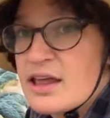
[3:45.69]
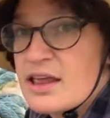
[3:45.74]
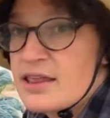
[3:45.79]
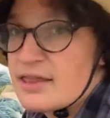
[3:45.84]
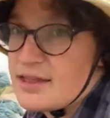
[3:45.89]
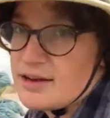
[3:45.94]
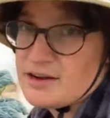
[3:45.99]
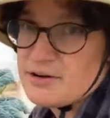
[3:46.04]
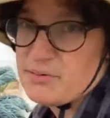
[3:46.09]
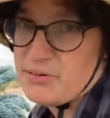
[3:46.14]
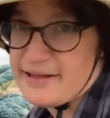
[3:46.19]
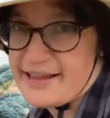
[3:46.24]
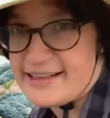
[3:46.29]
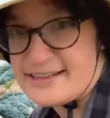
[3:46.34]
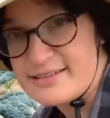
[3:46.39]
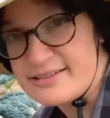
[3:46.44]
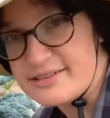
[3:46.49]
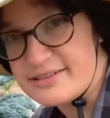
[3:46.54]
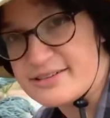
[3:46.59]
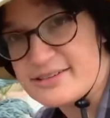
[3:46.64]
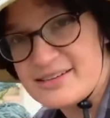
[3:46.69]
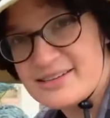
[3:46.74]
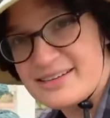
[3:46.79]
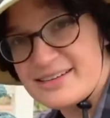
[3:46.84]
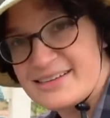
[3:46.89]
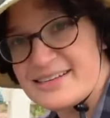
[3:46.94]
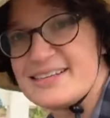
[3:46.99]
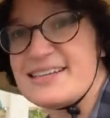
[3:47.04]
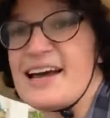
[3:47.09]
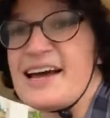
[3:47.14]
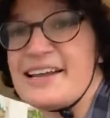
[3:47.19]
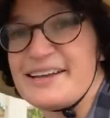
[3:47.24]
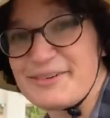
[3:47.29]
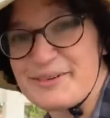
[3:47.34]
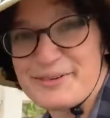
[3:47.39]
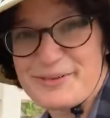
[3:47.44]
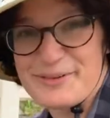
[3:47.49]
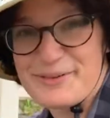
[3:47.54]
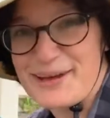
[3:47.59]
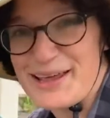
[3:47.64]
your plant's done
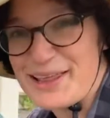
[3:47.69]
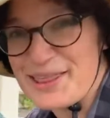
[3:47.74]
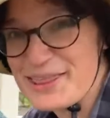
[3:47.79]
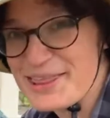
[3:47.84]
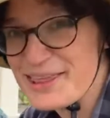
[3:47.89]
with,